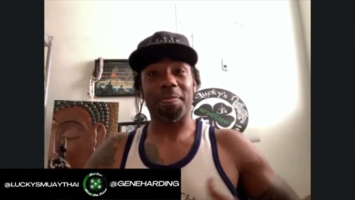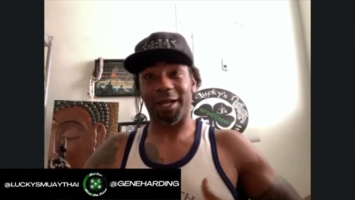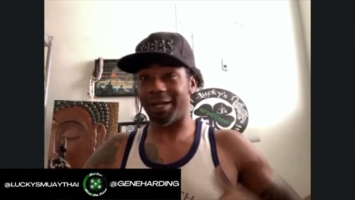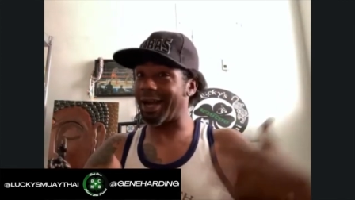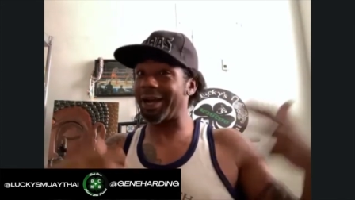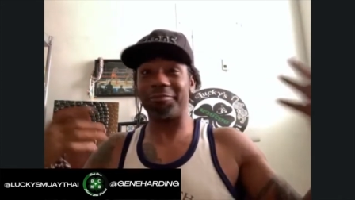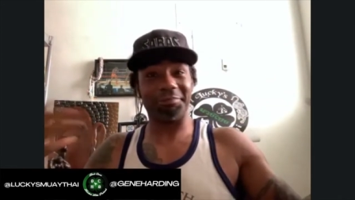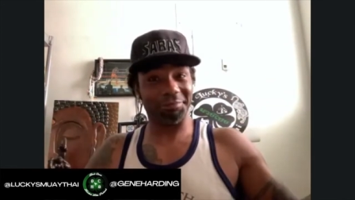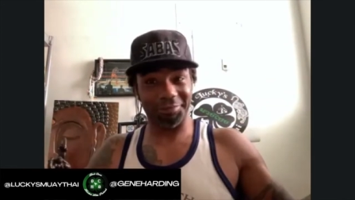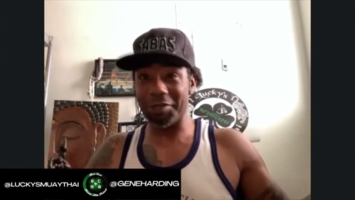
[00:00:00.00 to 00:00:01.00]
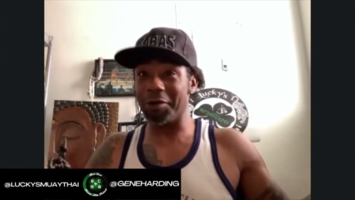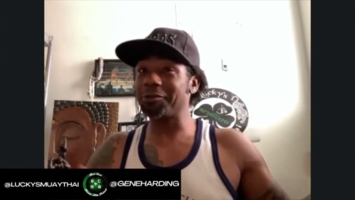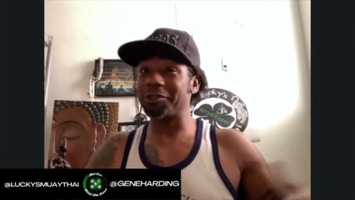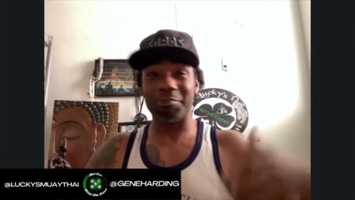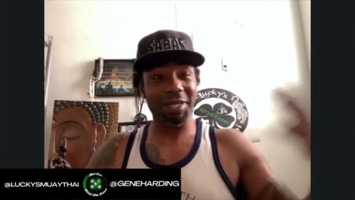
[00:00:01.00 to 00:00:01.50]
I got, you know,
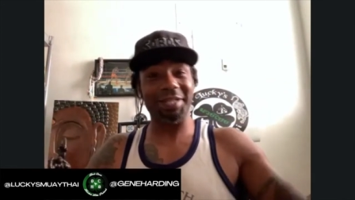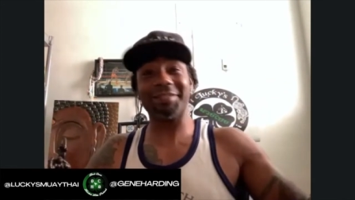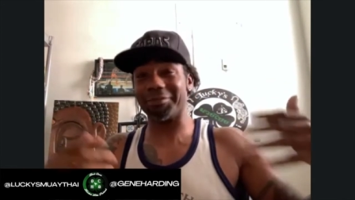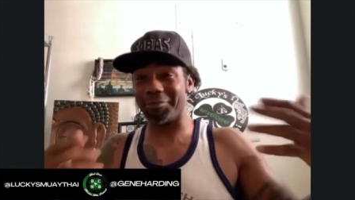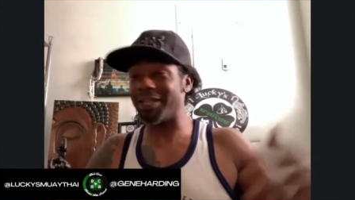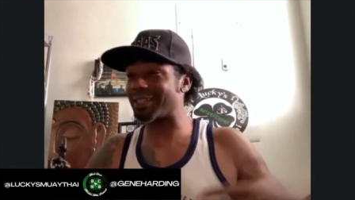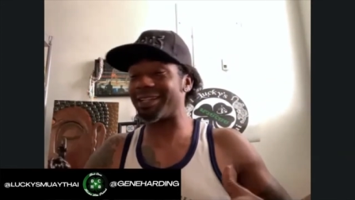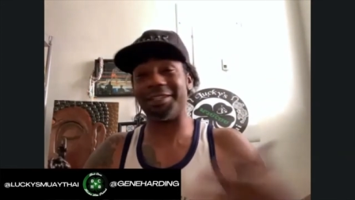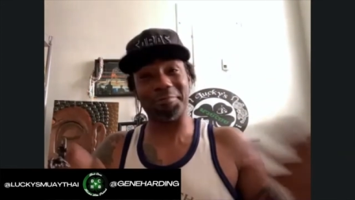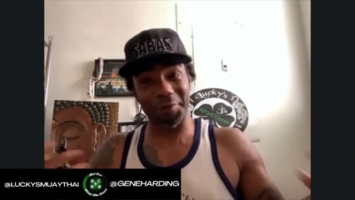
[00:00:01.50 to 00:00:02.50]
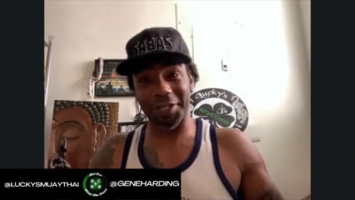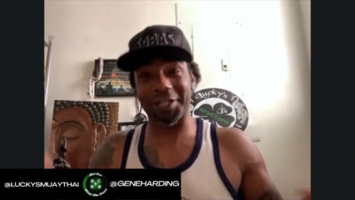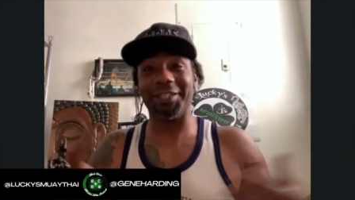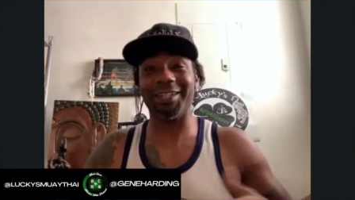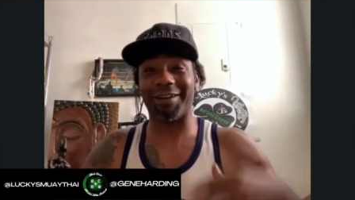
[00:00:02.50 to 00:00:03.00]
some minutes, I did pretty
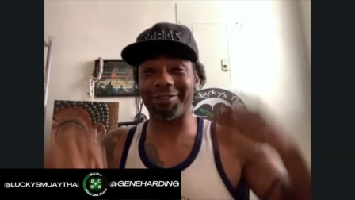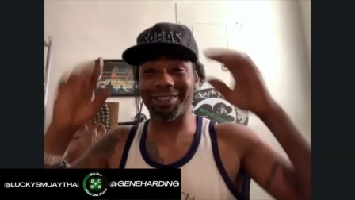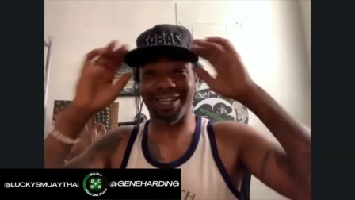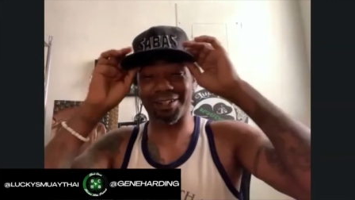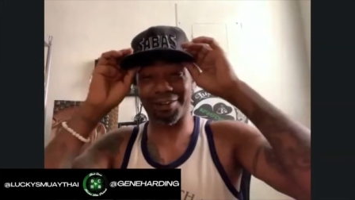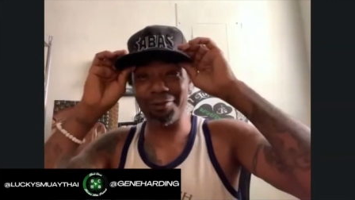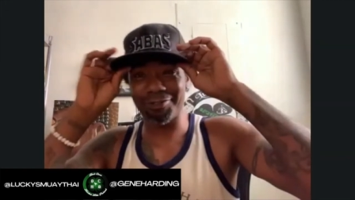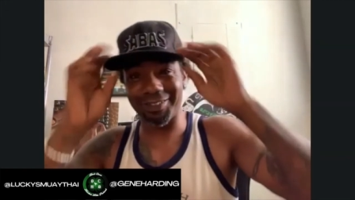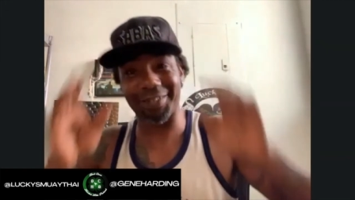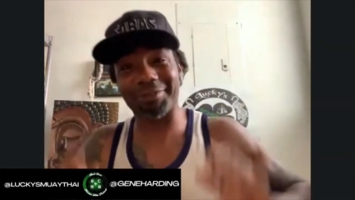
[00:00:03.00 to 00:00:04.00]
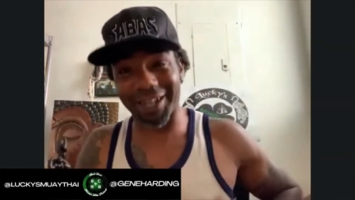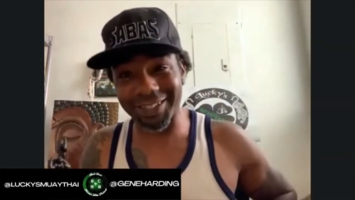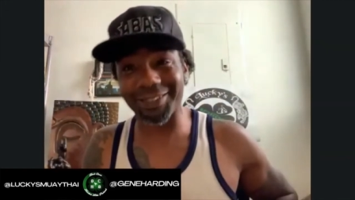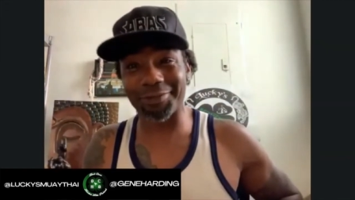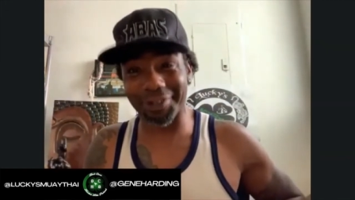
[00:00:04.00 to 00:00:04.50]
good. I was like, oh, shit, I'm kind
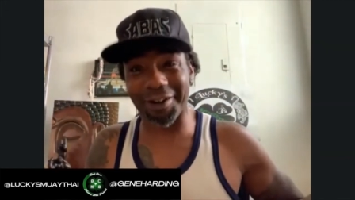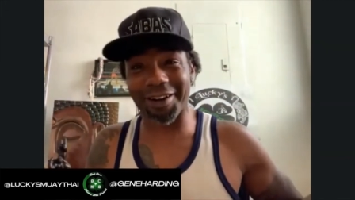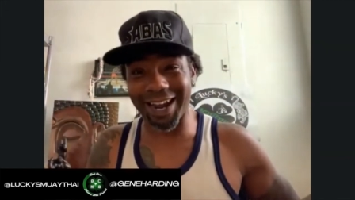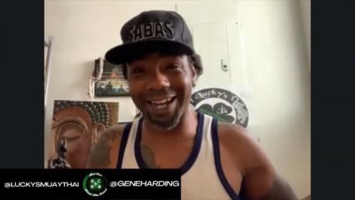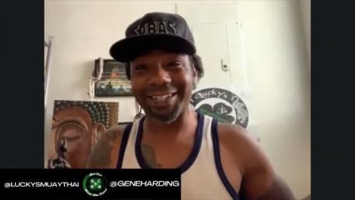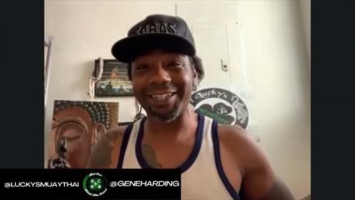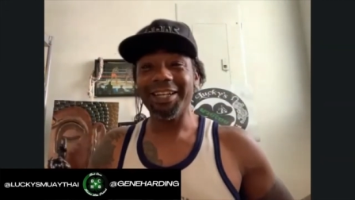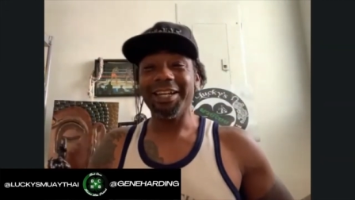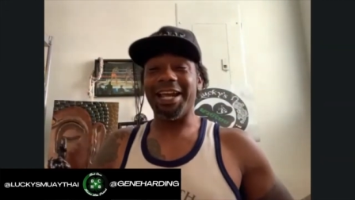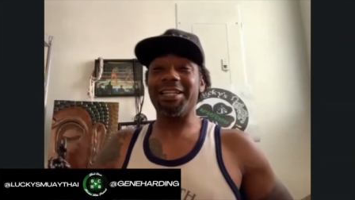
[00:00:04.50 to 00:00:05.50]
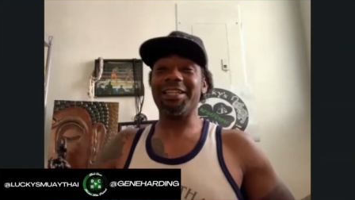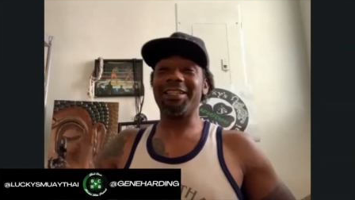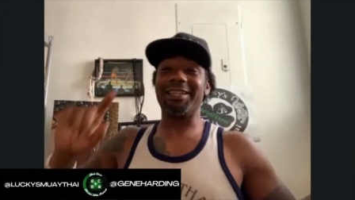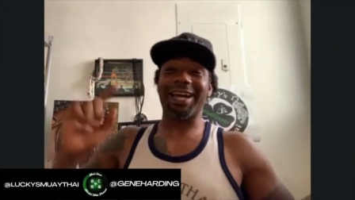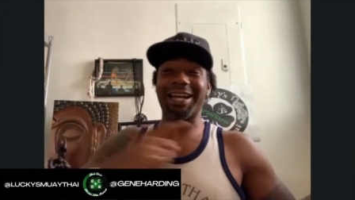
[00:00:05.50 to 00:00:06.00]
of doing all right. And then
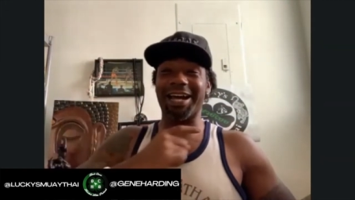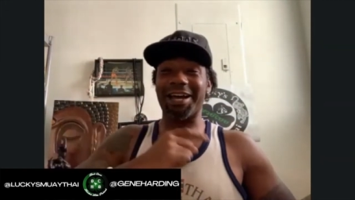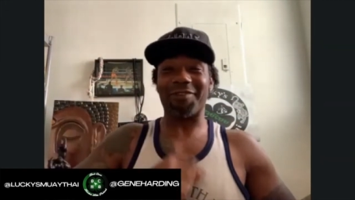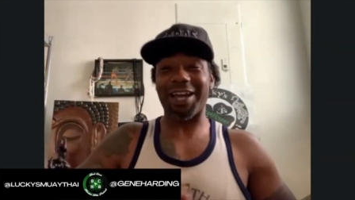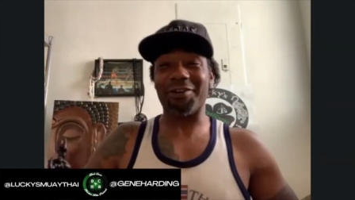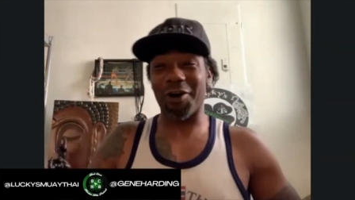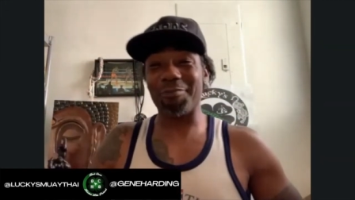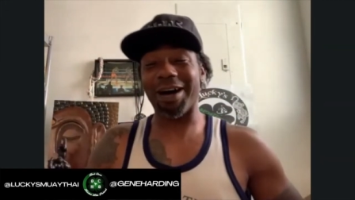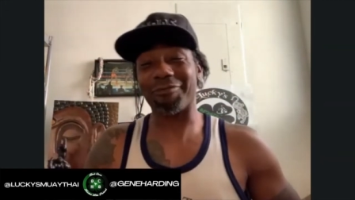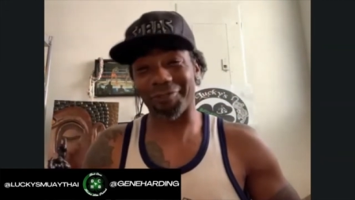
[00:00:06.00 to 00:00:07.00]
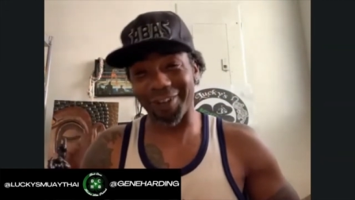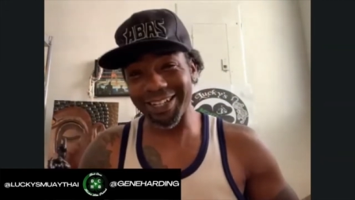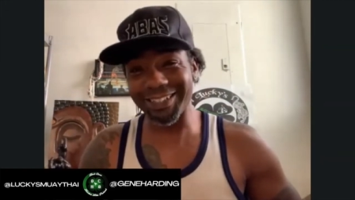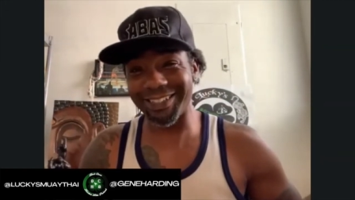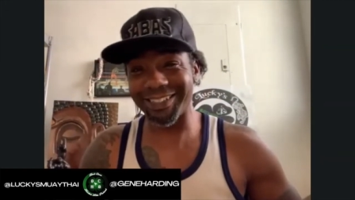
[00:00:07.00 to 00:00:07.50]
the night I invited all my
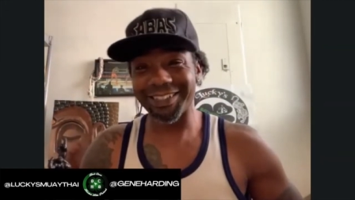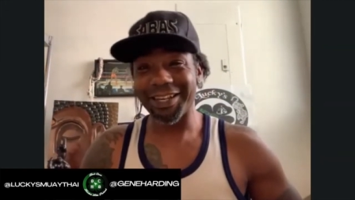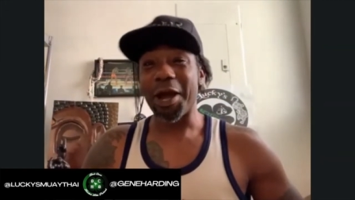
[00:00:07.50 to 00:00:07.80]
friends,